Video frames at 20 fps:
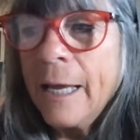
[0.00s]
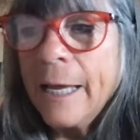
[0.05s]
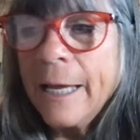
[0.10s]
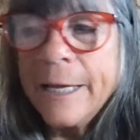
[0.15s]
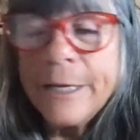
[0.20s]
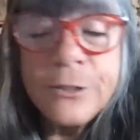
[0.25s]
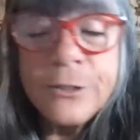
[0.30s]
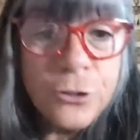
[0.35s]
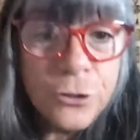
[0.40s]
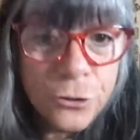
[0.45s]

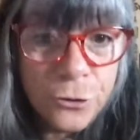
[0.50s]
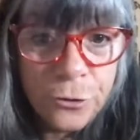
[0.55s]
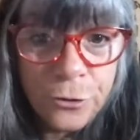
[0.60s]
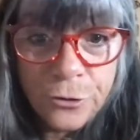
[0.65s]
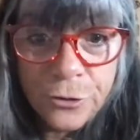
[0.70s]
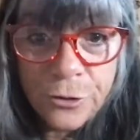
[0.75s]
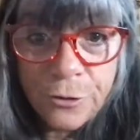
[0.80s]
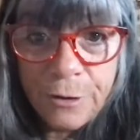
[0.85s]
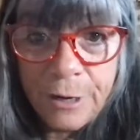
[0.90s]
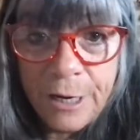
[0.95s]
In
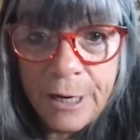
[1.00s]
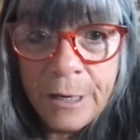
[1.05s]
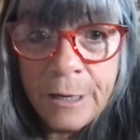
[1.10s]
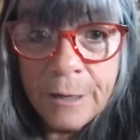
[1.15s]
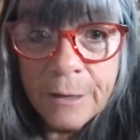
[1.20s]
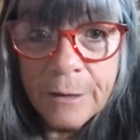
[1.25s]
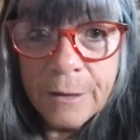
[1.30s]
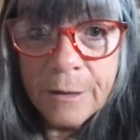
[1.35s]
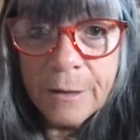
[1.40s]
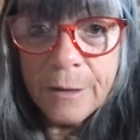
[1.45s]
surgery
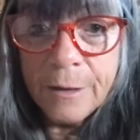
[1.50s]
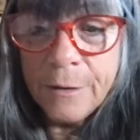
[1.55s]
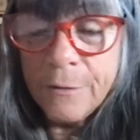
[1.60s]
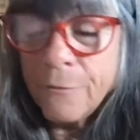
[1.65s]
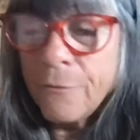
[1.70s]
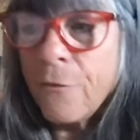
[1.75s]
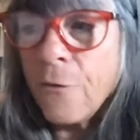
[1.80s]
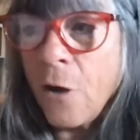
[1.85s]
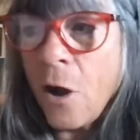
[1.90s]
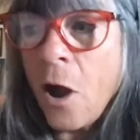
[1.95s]

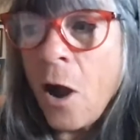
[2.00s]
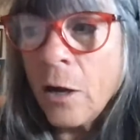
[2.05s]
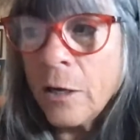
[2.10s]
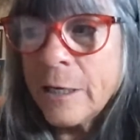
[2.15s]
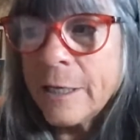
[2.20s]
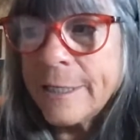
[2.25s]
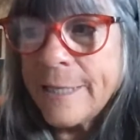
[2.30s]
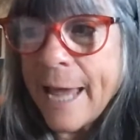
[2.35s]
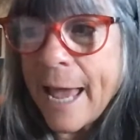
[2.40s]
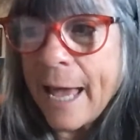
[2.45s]
for a heart
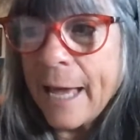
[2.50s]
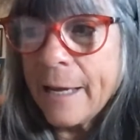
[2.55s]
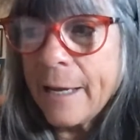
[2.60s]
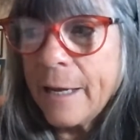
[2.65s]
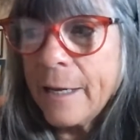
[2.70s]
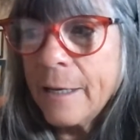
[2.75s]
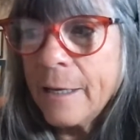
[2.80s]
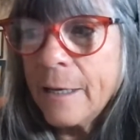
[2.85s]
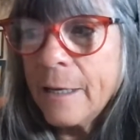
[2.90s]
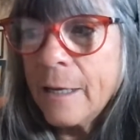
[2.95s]

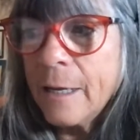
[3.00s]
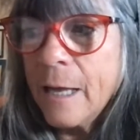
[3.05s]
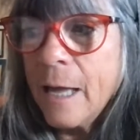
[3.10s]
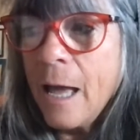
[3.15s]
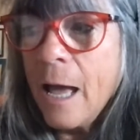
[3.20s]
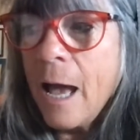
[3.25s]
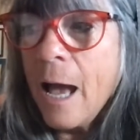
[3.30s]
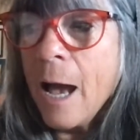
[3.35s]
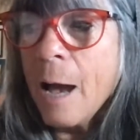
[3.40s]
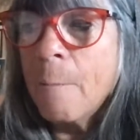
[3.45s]
attack,
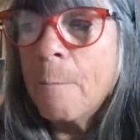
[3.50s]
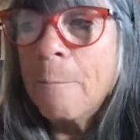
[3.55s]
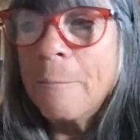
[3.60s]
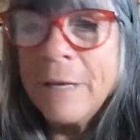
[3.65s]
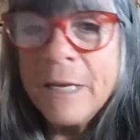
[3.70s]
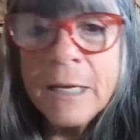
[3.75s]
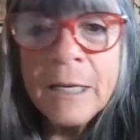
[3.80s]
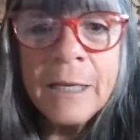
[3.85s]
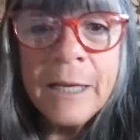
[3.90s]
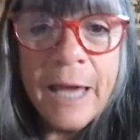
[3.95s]
a
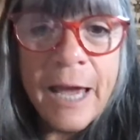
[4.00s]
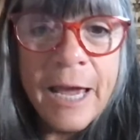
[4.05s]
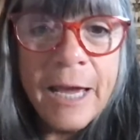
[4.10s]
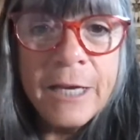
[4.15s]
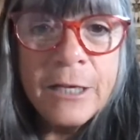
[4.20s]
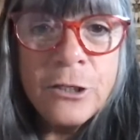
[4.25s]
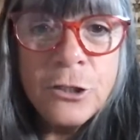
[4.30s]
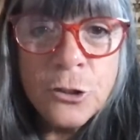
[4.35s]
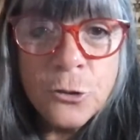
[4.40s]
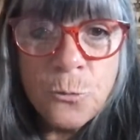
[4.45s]

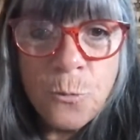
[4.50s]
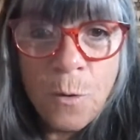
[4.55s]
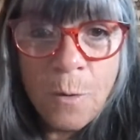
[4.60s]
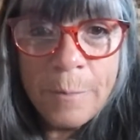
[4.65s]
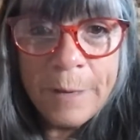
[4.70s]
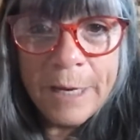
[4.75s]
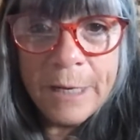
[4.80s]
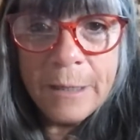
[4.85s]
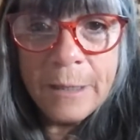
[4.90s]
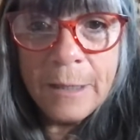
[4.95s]
middle-aged
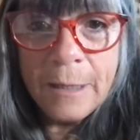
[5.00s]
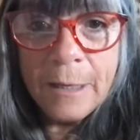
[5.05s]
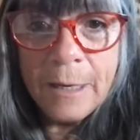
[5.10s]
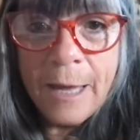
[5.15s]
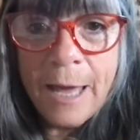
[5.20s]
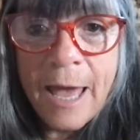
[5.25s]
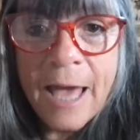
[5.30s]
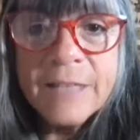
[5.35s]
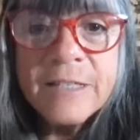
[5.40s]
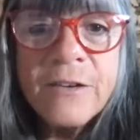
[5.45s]
woman
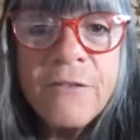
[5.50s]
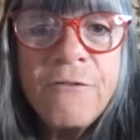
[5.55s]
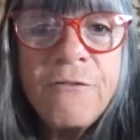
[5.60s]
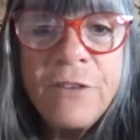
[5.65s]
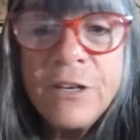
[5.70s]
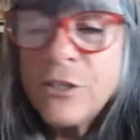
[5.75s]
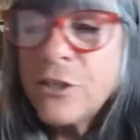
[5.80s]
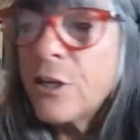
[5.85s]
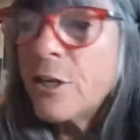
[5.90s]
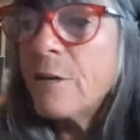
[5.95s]
has a
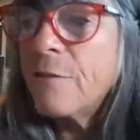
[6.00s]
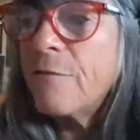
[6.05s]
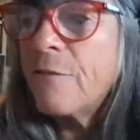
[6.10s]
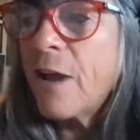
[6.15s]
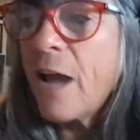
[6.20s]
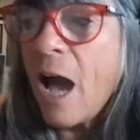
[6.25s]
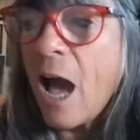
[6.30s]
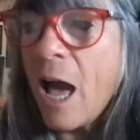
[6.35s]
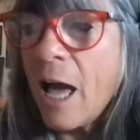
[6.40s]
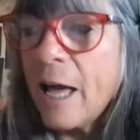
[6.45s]
vision of
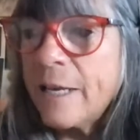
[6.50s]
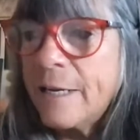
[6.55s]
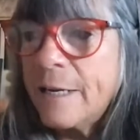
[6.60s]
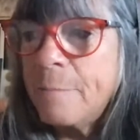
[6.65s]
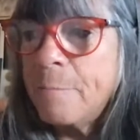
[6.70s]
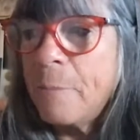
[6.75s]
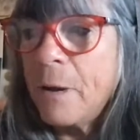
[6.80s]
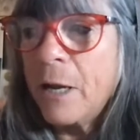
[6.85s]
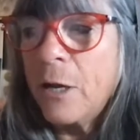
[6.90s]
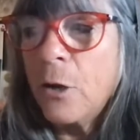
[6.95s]

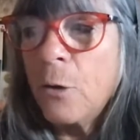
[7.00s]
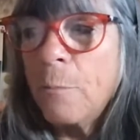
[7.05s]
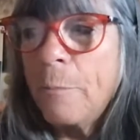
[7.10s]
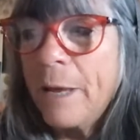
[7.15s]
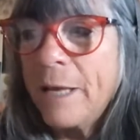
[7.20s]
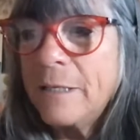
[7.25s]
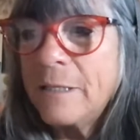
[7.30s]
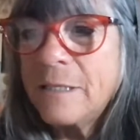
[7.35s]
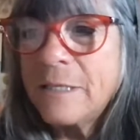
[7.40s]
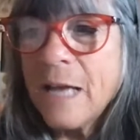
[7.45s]
God by her
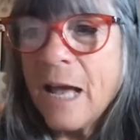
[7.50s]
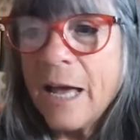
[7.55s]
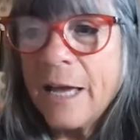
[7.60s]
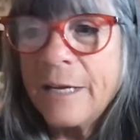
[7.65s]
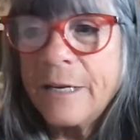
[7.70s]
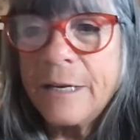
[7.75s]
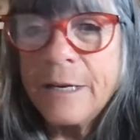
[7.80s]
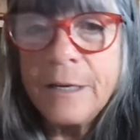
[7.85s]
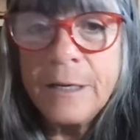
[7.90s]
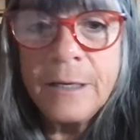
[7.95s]

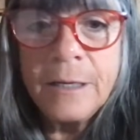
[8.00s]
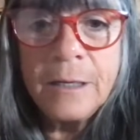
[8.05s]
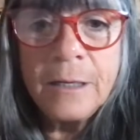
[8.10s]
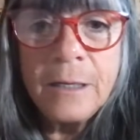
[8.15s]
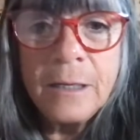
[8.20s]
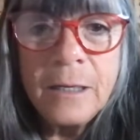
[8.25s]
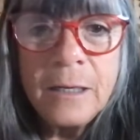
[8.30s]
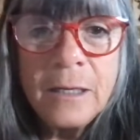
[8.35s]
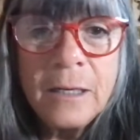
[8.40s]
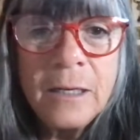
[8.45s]
bedside.
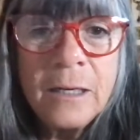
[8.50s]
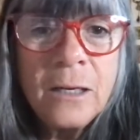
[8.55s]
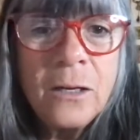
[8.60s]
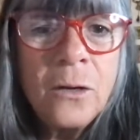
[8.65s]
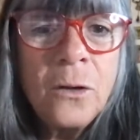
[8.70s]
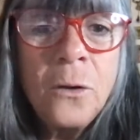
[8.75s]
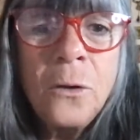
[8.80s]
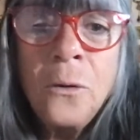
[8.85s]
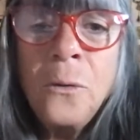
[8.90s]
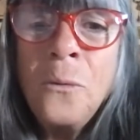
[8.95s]

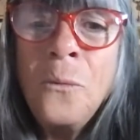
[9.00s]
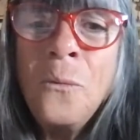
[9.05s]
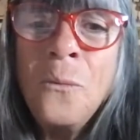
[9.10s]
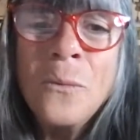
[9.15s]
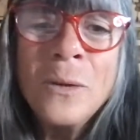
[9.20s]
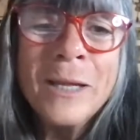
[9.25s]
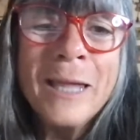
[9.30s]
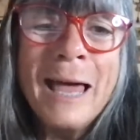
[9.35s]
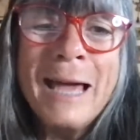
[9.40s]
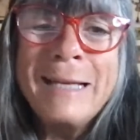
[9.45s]

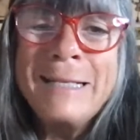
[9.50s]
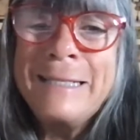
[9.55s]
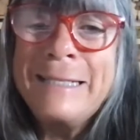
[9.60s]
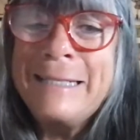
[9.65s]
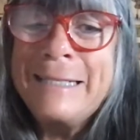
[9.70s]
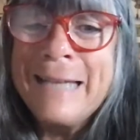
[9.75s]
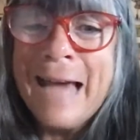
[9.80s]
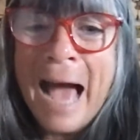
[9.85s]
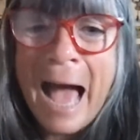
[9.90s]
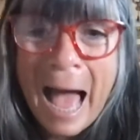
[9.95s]
Will I
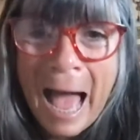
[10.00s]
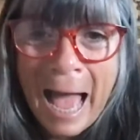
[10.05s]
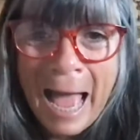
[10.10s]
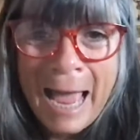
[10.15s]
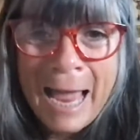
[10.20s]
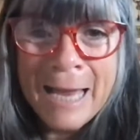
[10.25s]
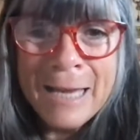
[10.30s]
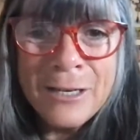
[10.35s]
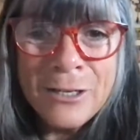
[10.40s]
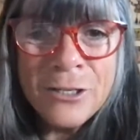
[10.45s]

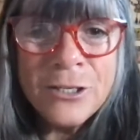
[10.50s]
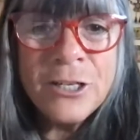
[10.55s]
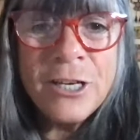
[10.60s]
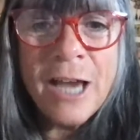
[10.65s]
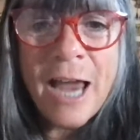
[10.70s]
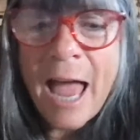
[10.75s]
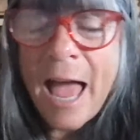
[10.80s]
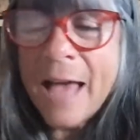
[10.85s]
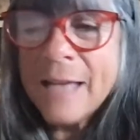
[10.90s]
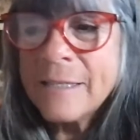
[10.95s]
die?
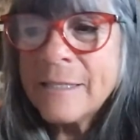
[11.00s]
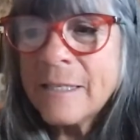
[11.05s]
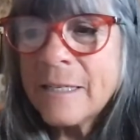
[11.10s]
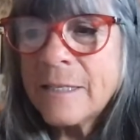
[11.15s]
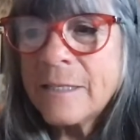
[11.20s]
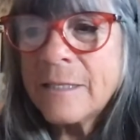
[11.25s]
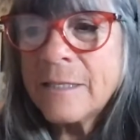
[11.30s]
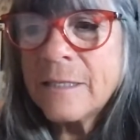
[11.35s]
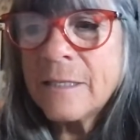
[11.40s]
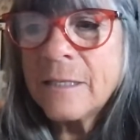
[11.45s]
She
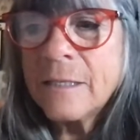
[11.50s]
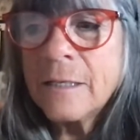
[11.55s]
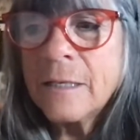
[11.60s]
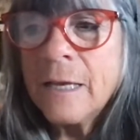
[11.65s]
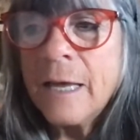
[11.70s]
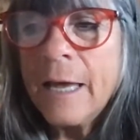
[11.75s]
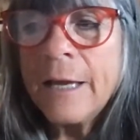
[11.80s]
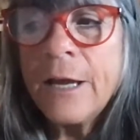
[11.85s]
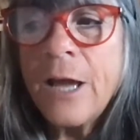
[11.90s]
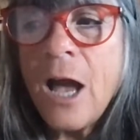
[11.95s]
asks.
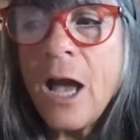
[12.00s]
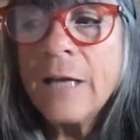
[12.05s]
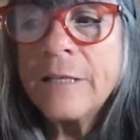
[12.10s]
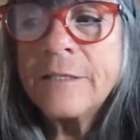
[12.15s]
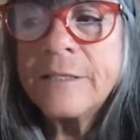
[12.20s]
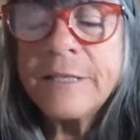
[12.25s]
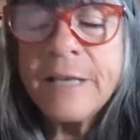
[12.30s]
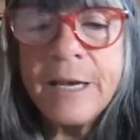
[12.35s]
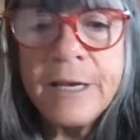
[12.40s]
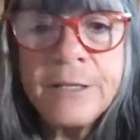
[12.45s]
And God
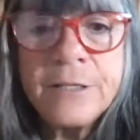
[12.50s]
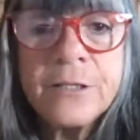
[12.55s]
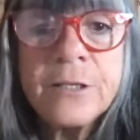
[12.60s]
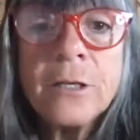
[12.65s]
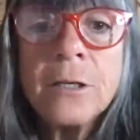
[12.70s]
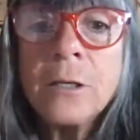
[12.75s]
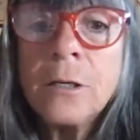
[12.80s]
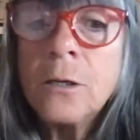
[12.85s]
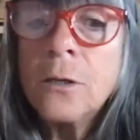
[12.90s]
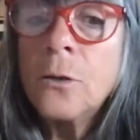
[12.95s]
says,
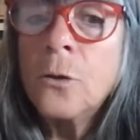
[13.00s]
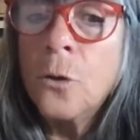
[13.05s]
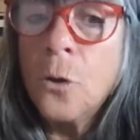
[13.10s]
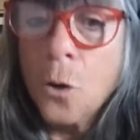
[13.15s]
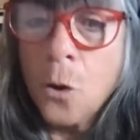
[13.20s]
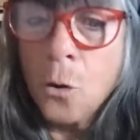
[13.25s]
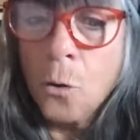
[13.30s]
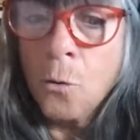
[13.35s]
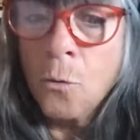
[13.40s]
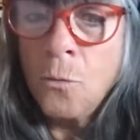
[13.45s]

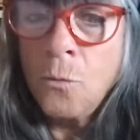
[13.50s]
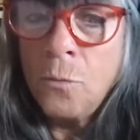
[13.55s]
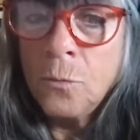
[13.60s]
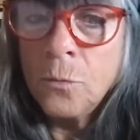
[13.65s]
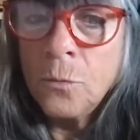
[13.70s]
no,